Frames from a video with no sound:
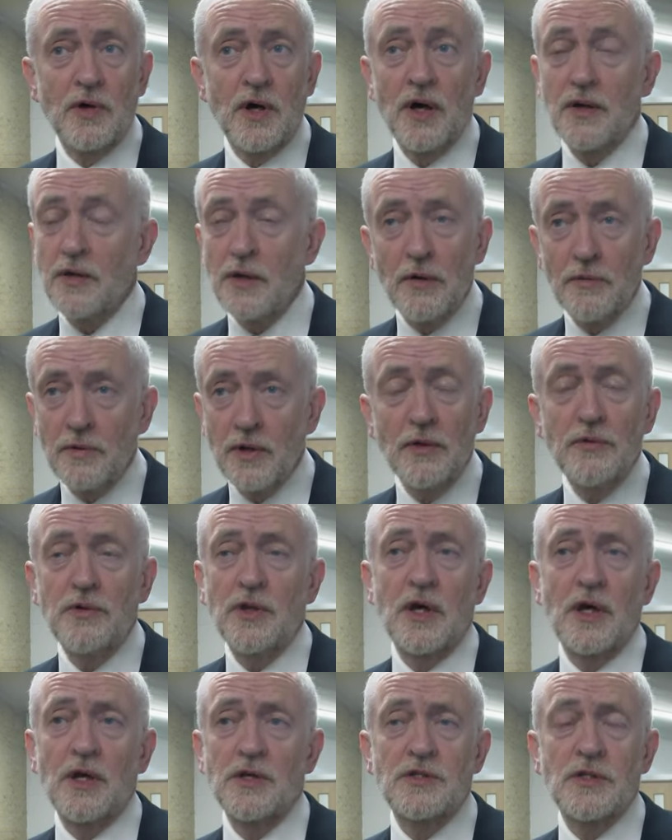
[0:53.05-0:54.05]
I don't know
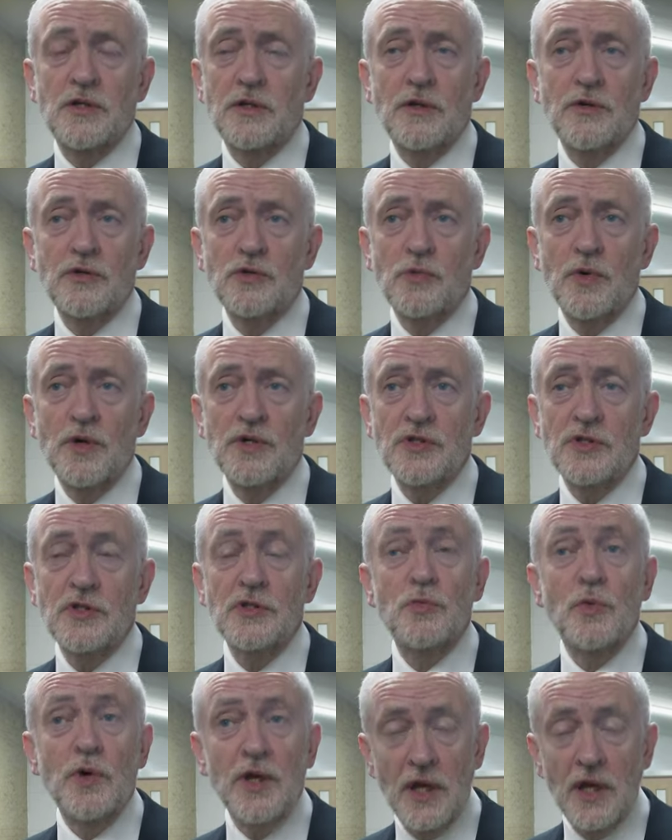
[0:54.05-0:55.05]
the answer to those
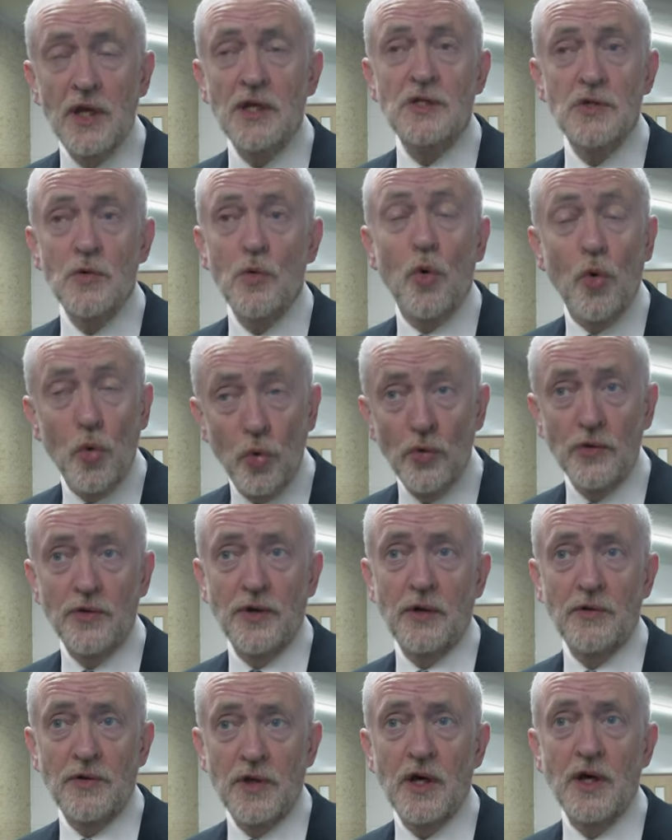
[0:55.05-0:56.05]
questions. We need to all
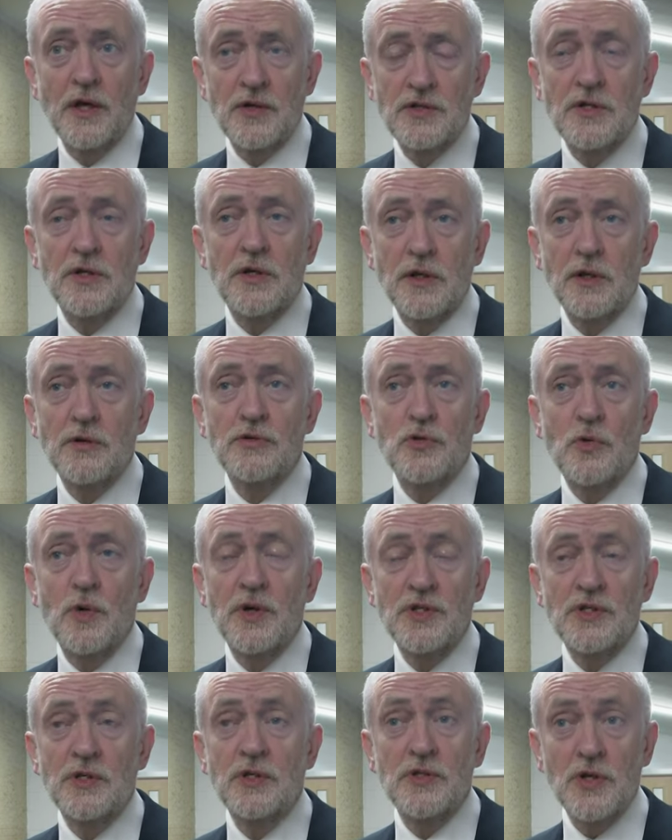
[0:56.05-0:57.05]
know the answer to those
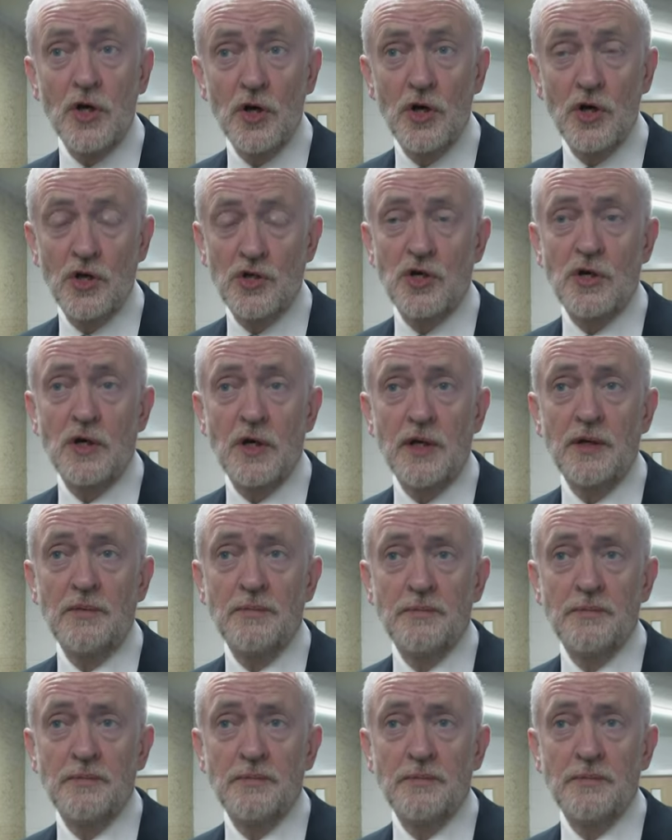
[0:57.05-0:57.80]
questions urgently.